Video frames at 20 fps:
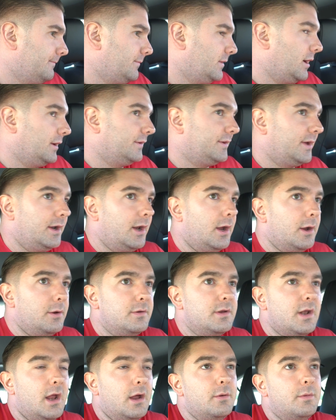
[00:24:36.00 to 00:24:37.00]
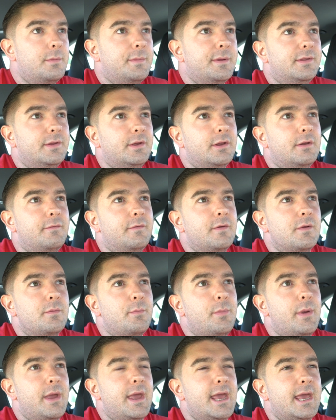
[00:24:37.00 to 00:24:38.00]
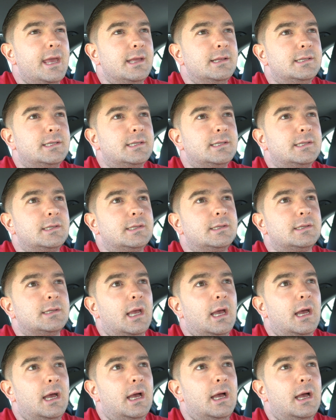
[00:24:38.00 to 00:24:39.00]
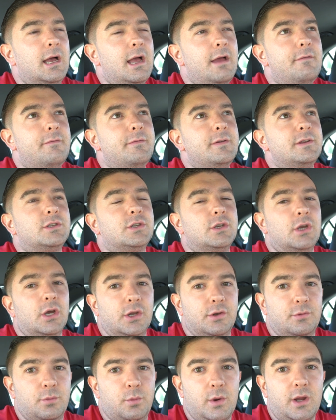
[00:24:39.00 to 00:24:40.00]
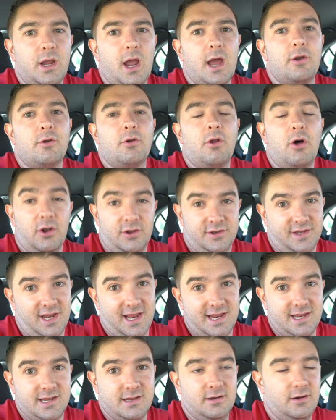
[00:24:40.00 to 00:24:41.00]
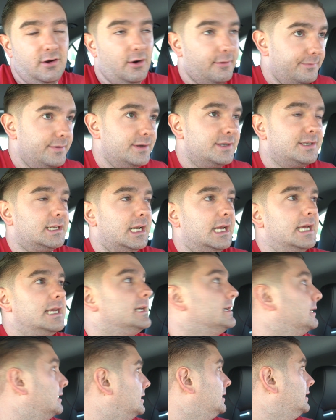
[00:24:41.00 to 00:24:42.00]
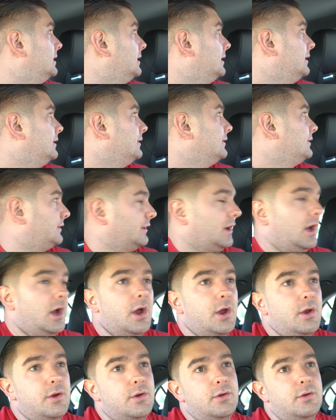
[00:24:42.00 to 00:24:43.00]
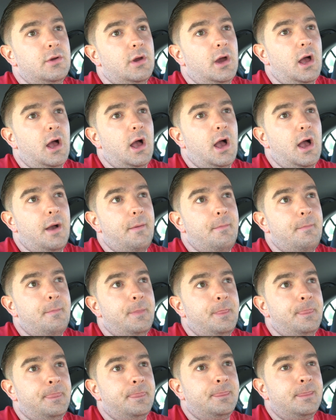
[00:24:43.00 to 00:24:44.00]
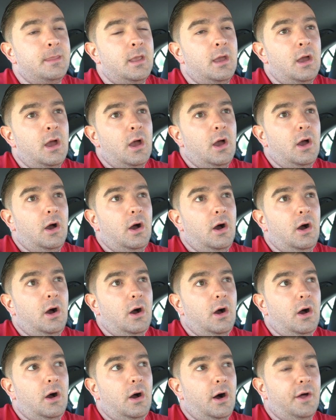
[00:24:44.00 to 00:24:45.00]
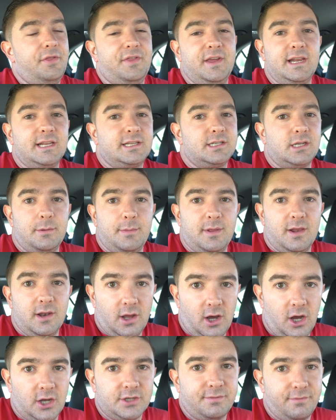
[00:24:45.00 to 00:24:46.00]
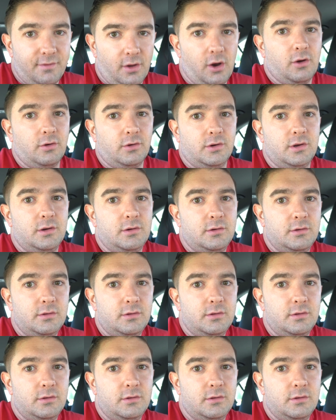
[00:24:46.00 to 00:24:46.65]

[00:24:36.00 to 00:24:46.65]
No, I don't know, you know, we've been doing a few bits. Uh, everything's good. We're going on holiday, obviously. So, um, I think this is going to be the last vlog.